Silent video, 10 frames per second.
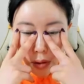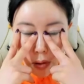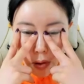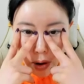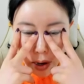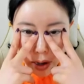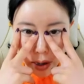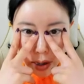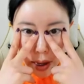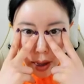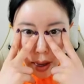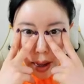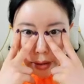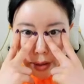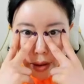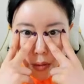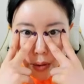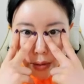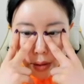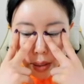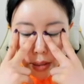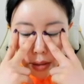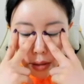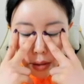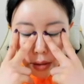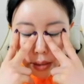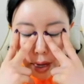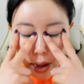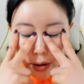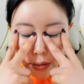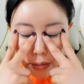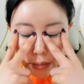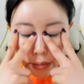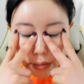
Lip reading: Or another one is look down.